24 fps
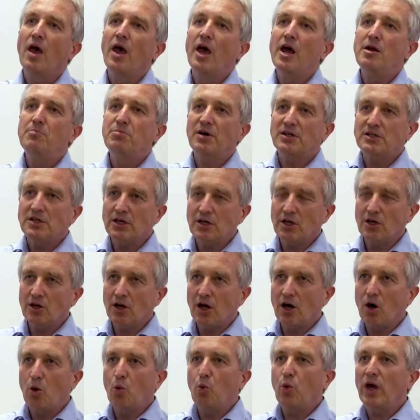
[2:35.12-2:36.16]
In
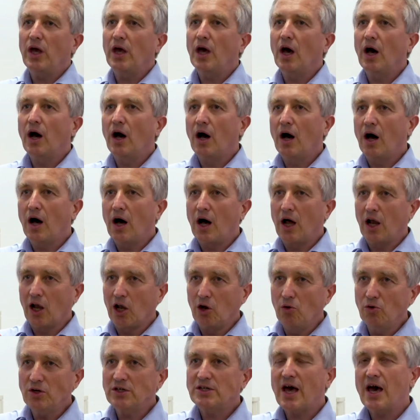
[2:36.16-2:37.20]
particular, we
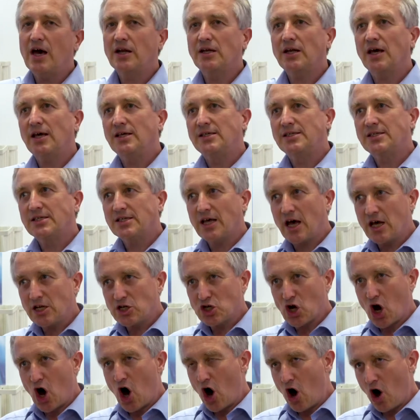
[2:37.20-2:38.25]
looked at a set
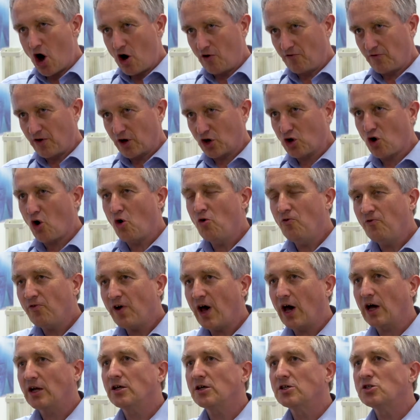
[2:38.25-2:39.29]
of
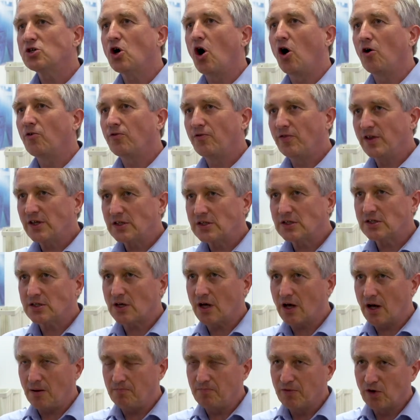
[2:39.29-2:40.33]
cofactors of this
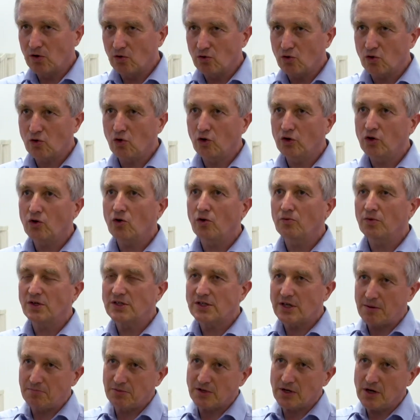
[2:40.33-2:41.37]
glucocorticoid
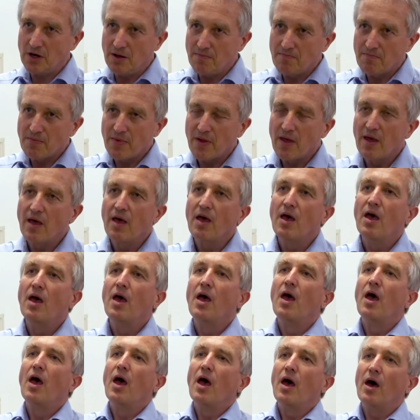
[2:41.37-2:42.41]
receptor
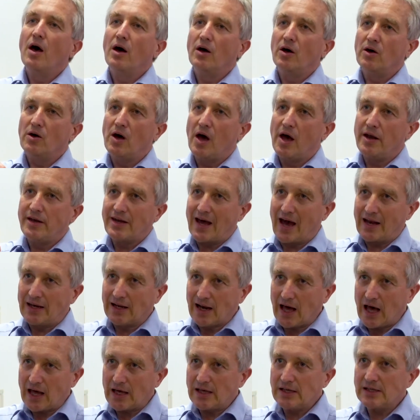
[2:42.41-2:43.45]
and
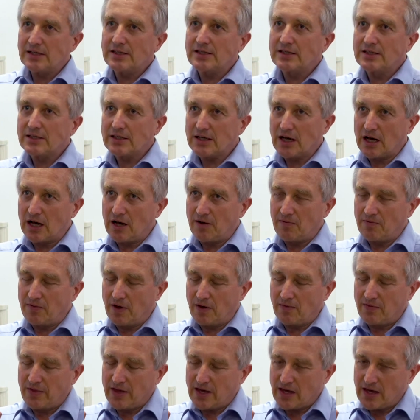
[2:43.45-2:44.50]
analyzed
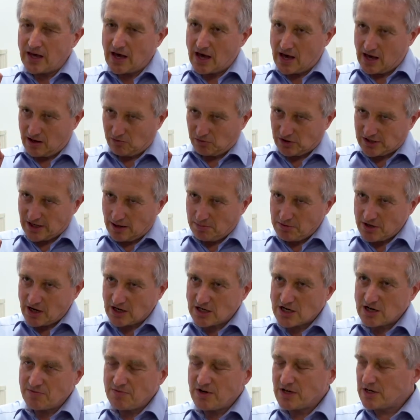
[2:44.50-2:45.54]
the receptor
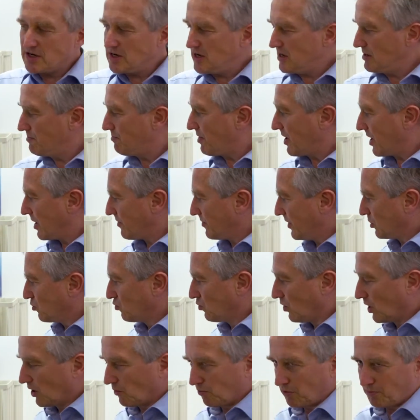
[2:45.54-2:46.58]
activity by the
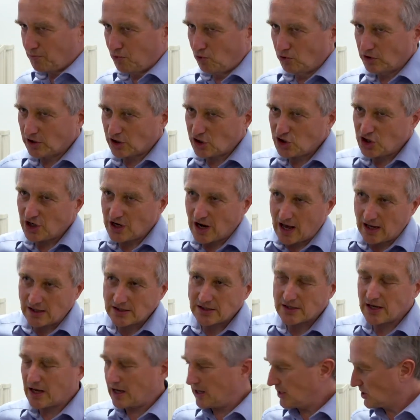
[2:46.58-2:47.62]
dual reporter gene
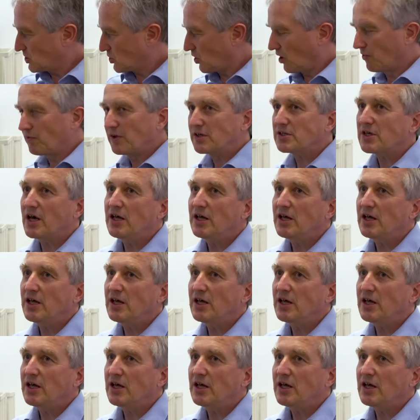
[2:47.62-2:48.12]
assays on this